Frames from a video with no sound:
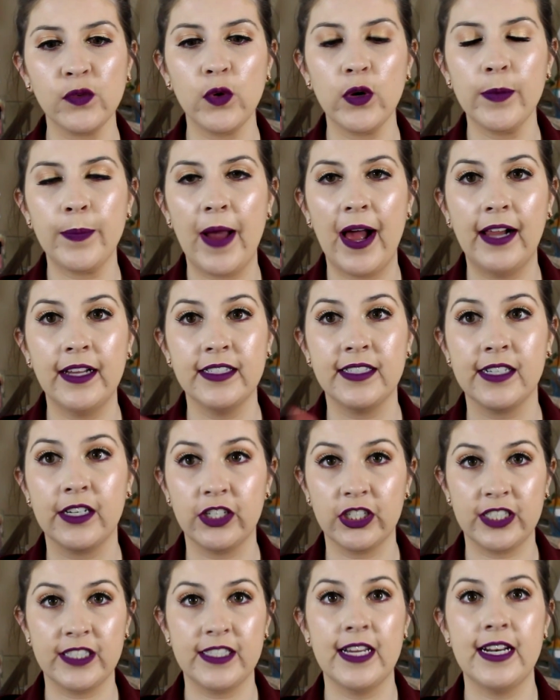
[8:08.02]
4 palettes that
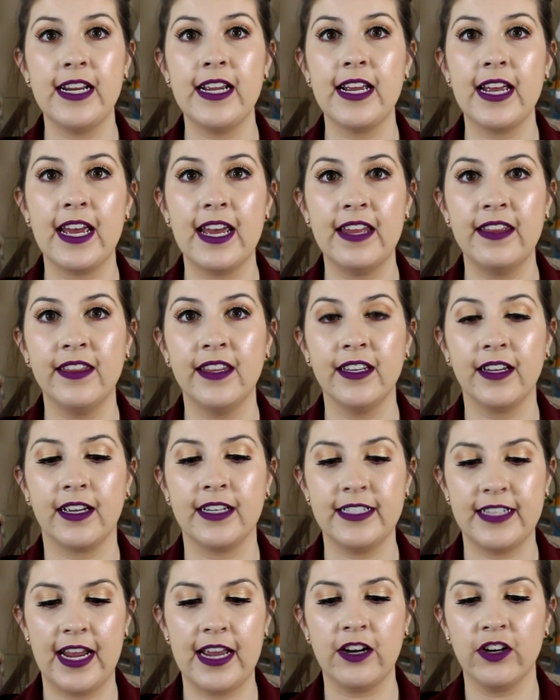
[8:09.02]
are sitting in the
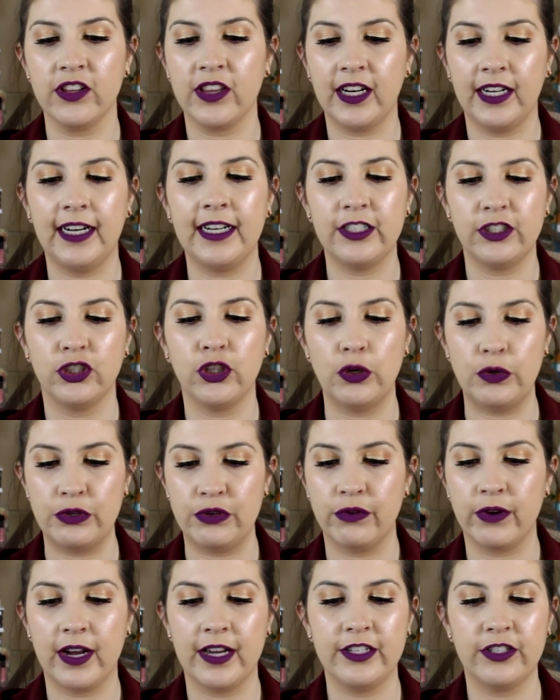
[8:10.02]
container that I had shown
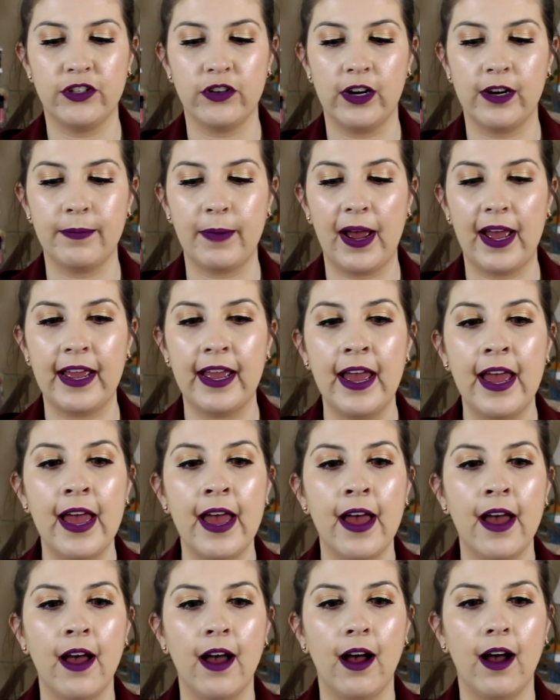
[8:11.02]
you guys during my
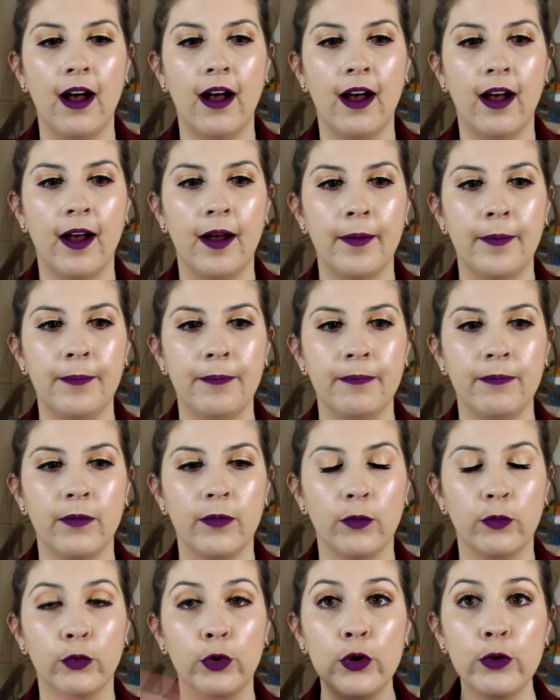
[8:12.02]

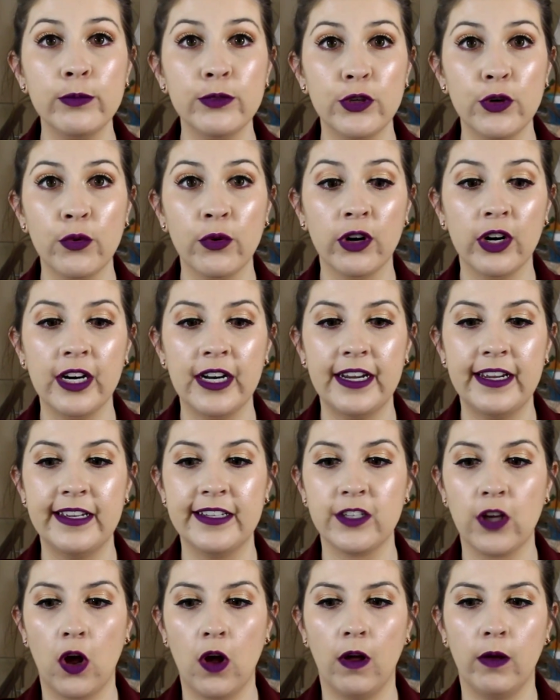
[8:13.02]
room tour
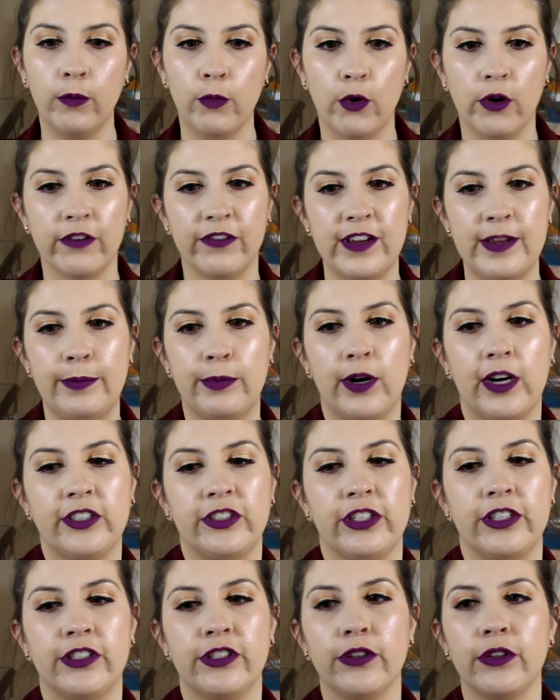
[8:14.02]
is all Morphe
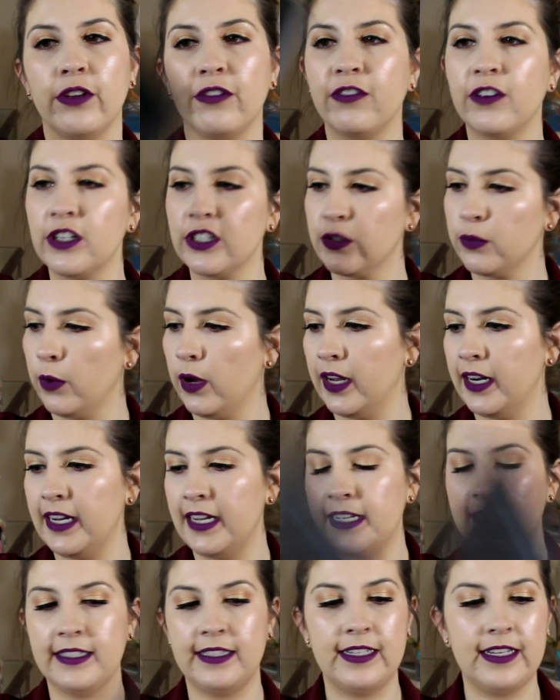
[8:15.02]
brushes. So the first one
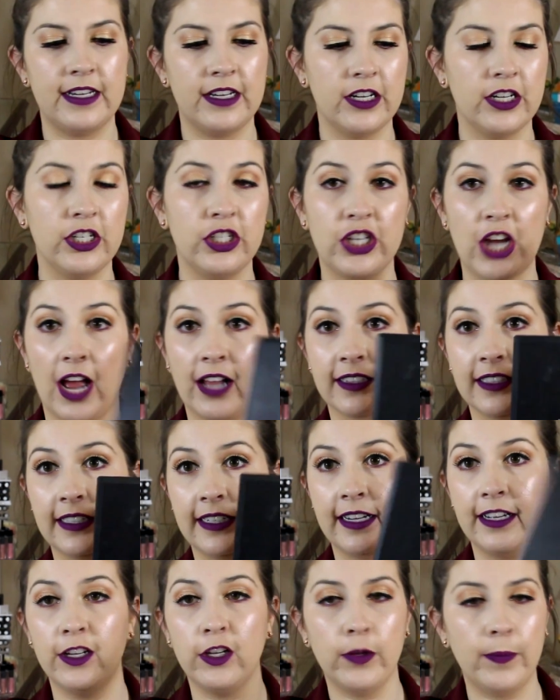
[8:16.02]
is the Jaclyn
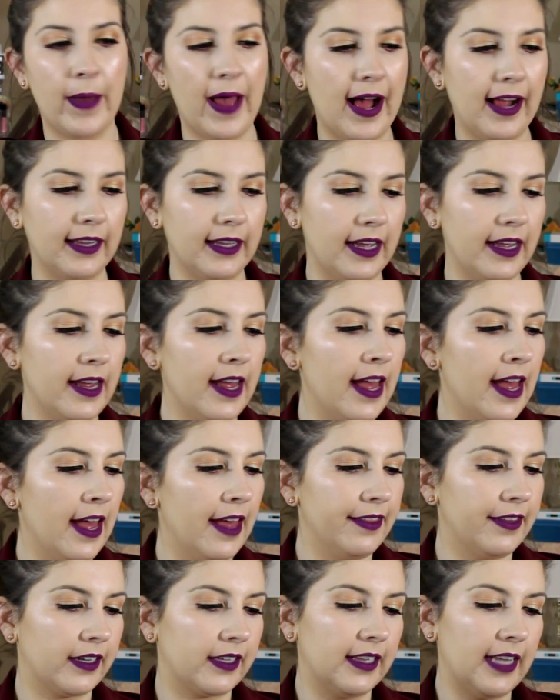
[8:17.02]
Hill palette,
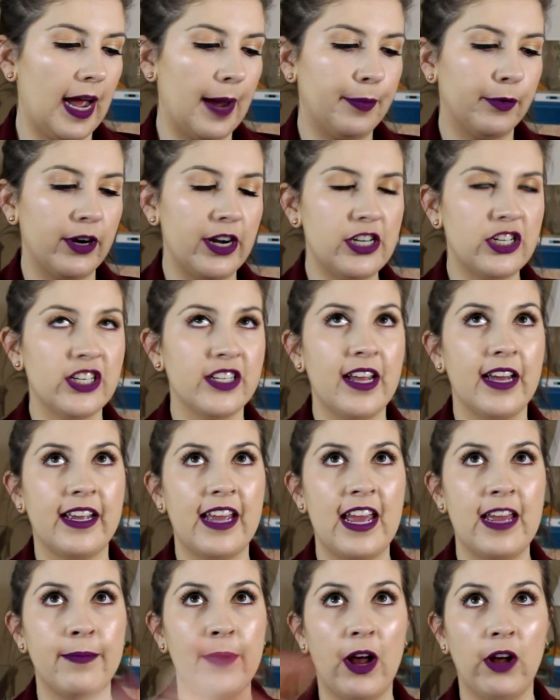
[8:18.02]
the collaboration that
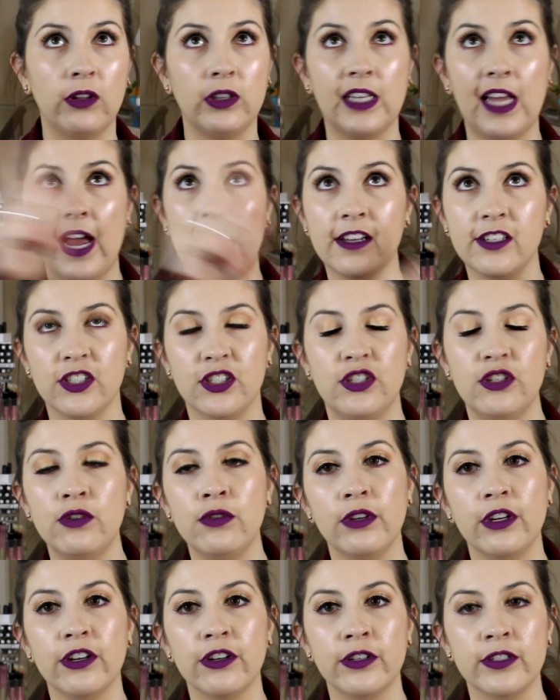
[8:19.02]
came out last New
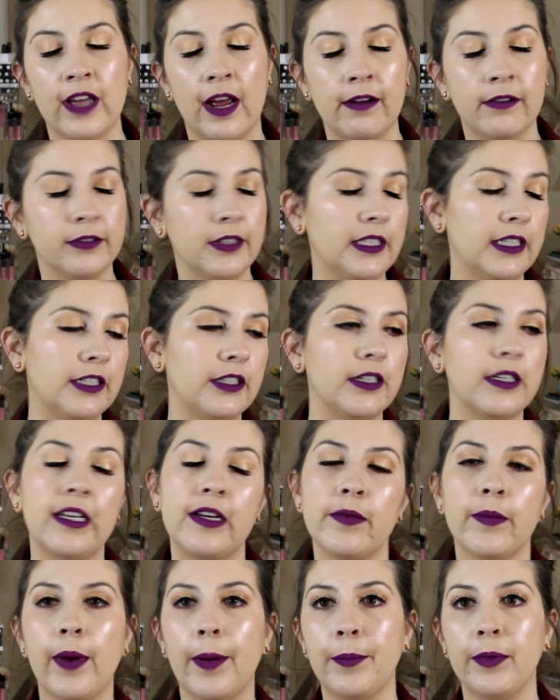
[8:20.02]
Year's. I
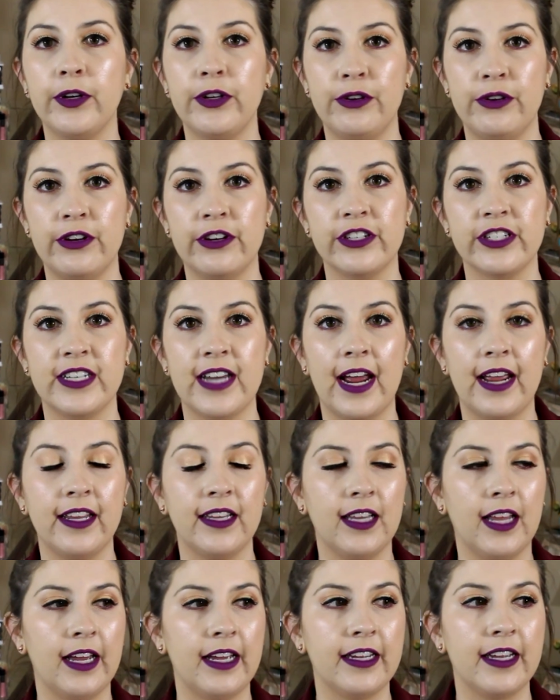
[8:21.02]
literally remember New Year's
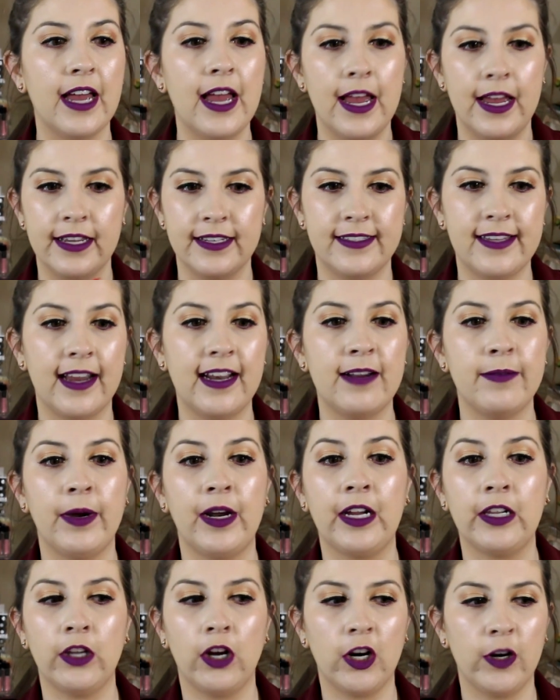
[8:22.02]
night like setting
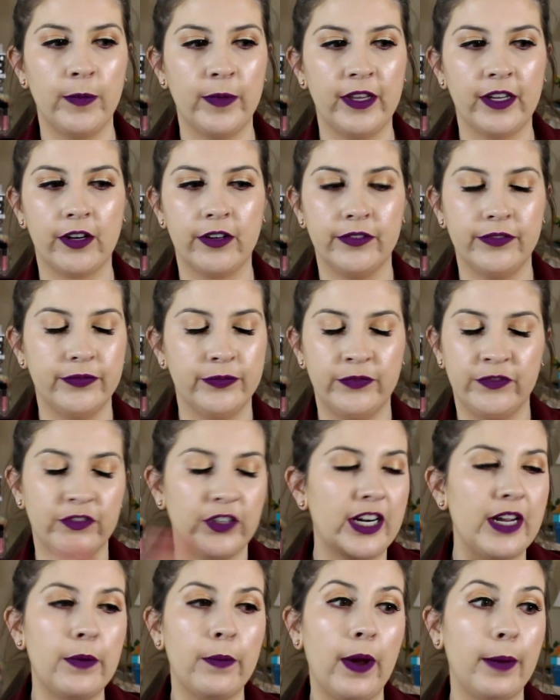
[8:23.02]
my alarm and the
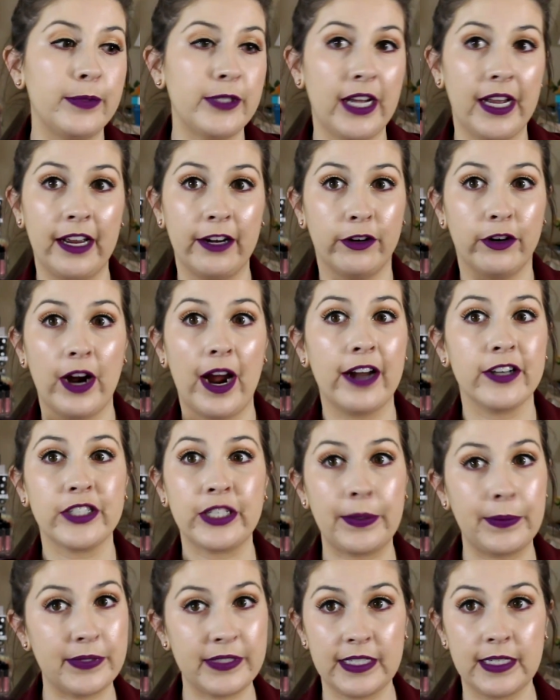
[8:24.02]
freaking website had crashed
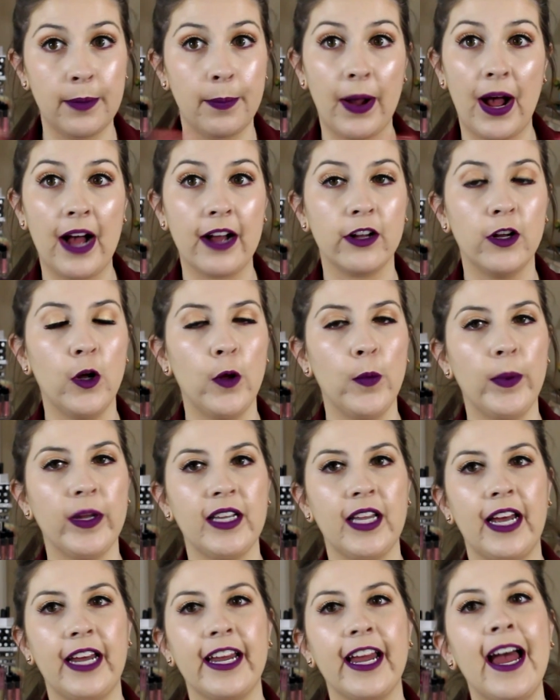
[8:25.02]
and it was a debacle, but
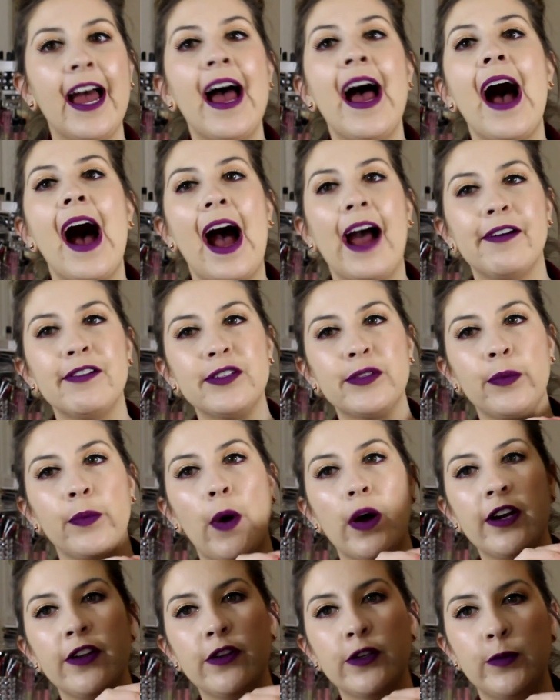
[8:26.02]
like I was
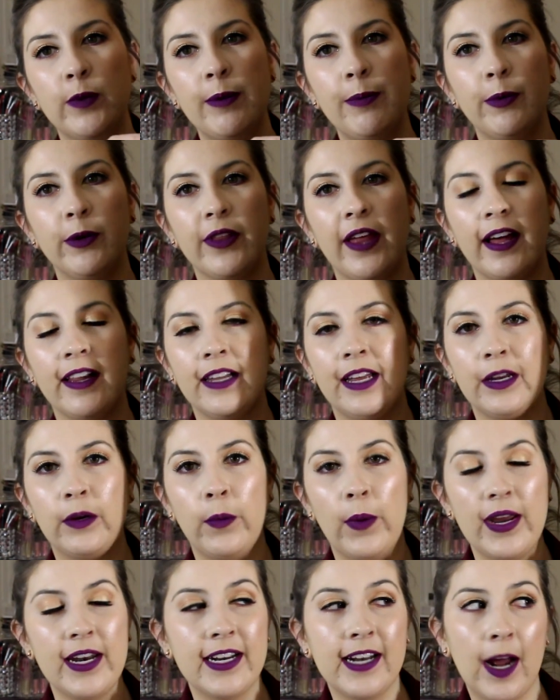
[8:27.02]
one of those people that like
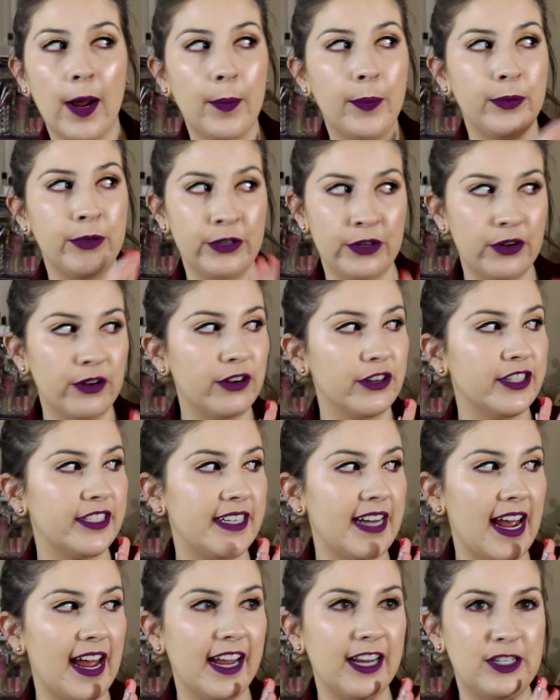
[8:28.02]
waited up New Year's
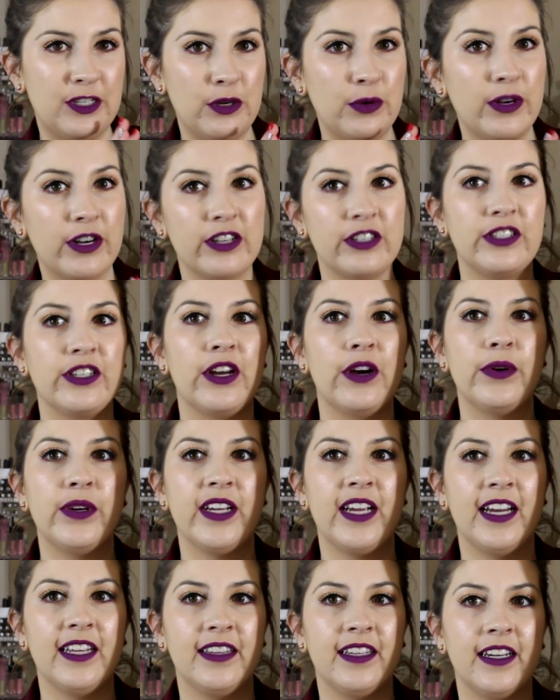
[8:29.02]
Day 2 years ago to
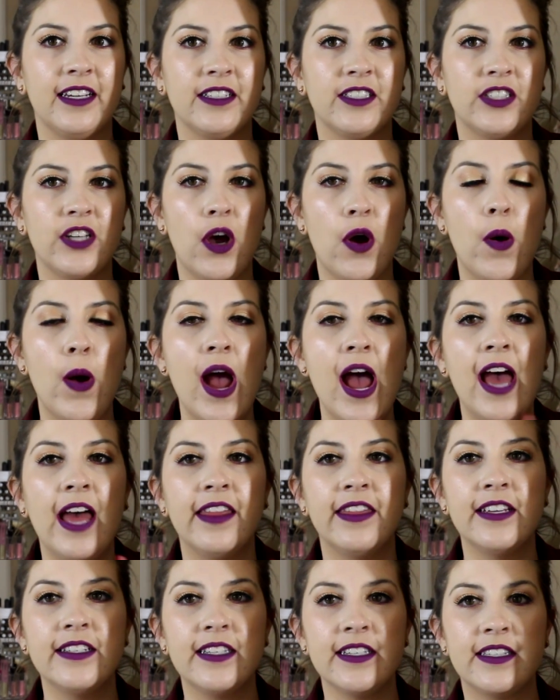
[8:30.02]
get this. So
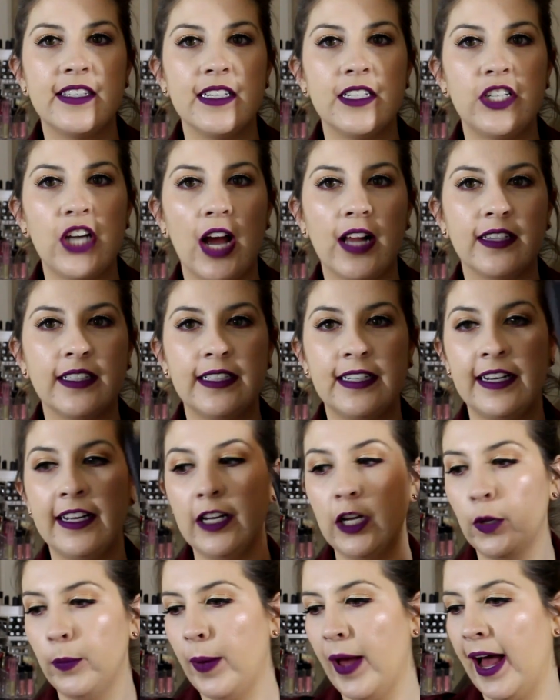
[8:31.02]
this is the Jaclyn
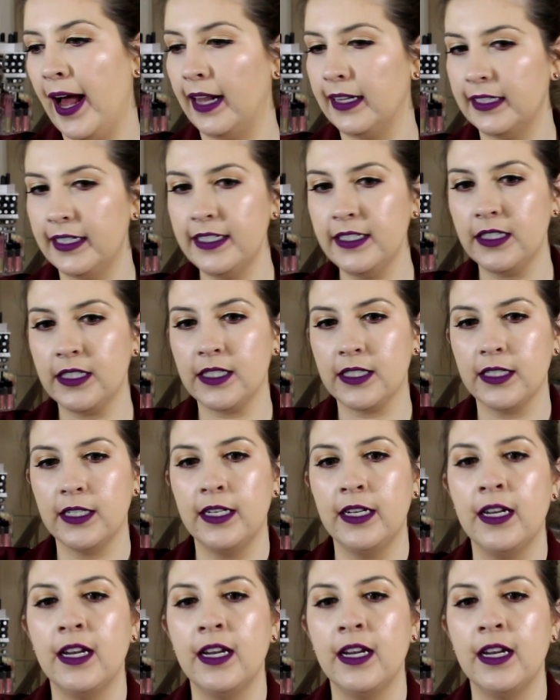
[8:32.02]
Hill palette.